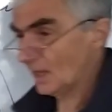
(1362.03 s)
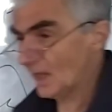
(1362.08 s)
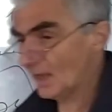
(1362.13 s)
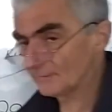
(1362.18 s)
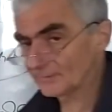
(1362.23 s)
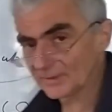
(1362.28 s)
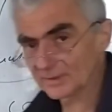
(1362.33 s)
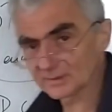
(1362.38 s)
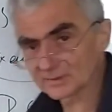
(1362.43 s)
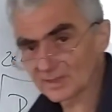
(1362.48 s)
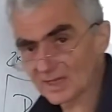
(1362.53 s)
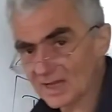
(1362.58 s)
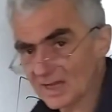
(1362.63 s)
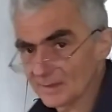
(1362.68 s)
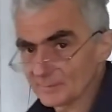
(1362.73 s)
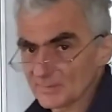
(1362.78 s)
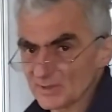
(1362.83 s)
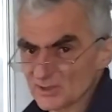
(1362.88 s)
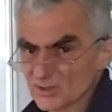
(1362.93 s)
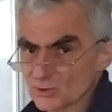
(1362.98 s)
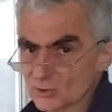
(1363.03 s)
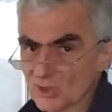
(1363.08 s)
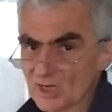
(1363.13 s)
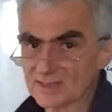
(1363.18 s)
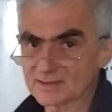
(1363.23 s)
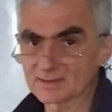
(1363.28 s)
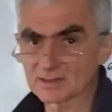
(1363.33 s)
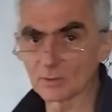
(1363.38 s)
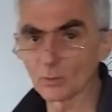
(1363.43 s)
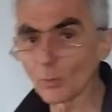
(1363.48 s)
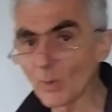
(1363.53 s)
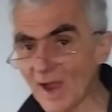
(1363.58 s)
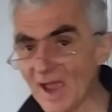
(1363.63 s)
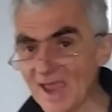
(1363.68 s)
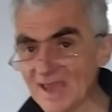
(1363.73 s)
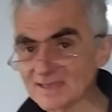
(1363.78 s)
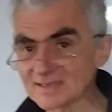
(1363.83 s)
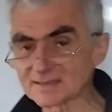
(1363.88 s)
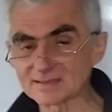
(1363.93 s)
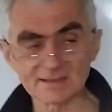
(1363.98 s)
every time it's just a
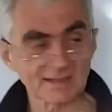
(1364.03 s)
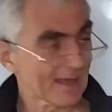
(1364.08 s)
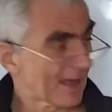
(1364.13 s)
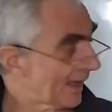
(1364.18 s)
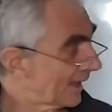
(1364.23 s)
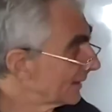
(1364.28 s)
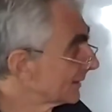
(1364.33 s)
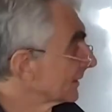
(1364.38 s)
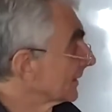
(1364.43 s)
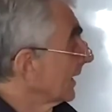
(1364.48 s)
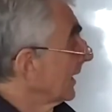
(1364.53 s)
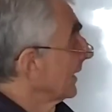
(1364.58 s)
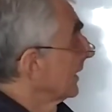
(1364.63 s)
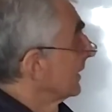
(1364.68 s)
waste, and